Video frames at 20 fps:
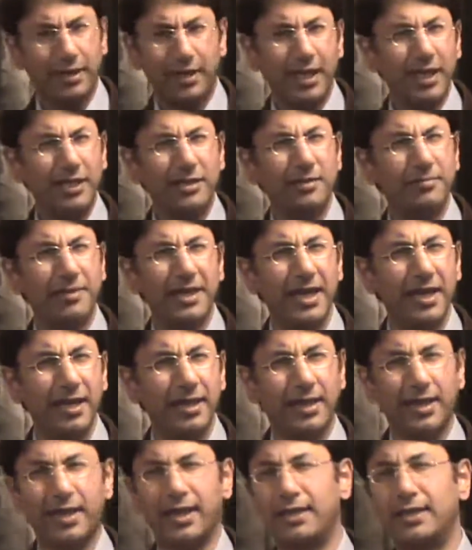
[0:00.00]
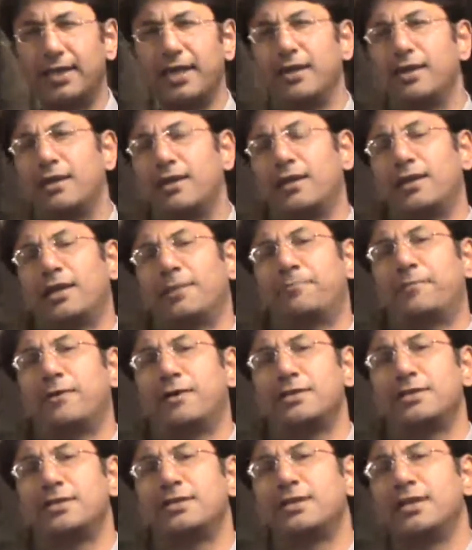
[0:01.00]
It could be anything. And then, that
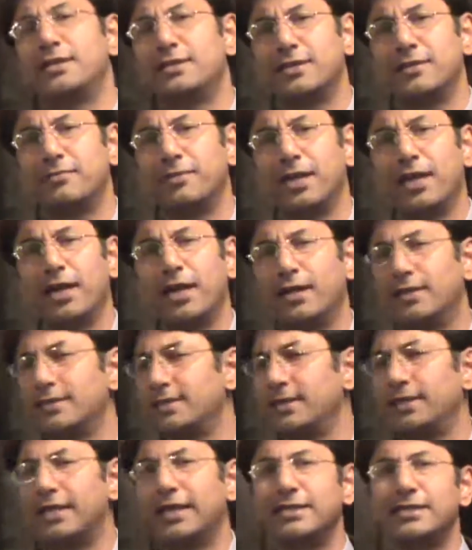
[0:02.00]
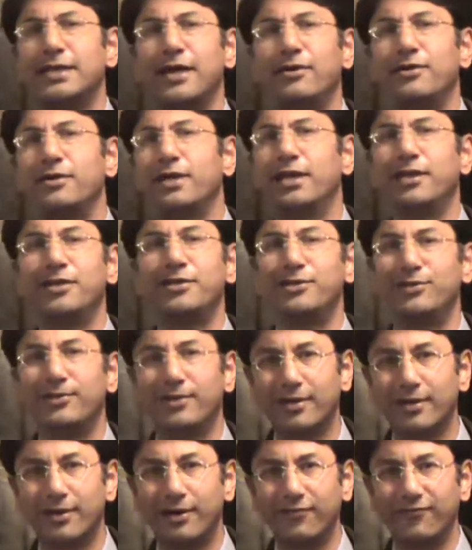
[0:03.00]
person says something else, and that's how you get into
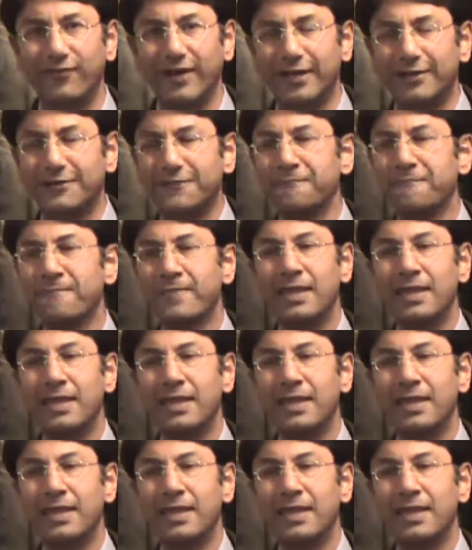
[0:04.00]
a conflict.